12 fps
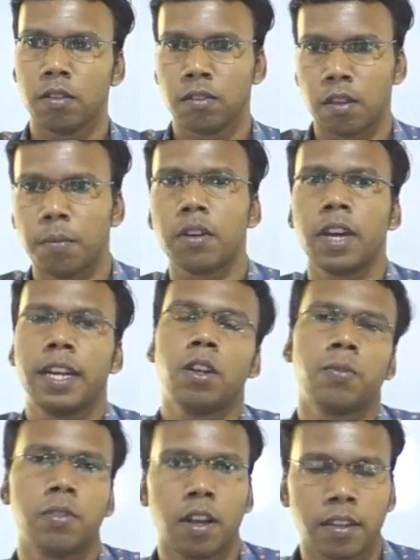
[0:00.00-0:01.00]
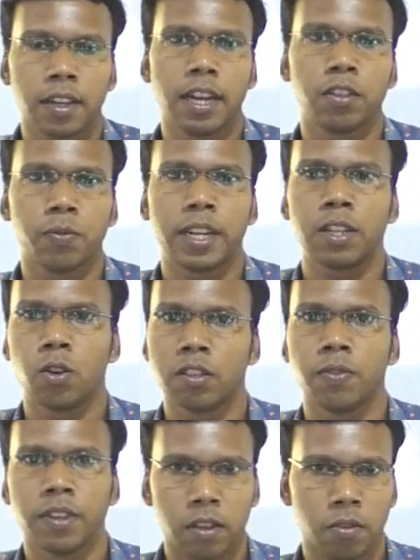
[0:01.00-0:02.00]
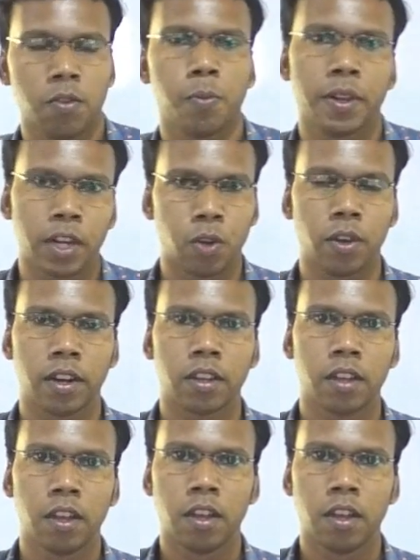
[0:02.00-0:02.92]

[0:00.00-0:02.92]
some kind of other kinds of technology we will be requiring.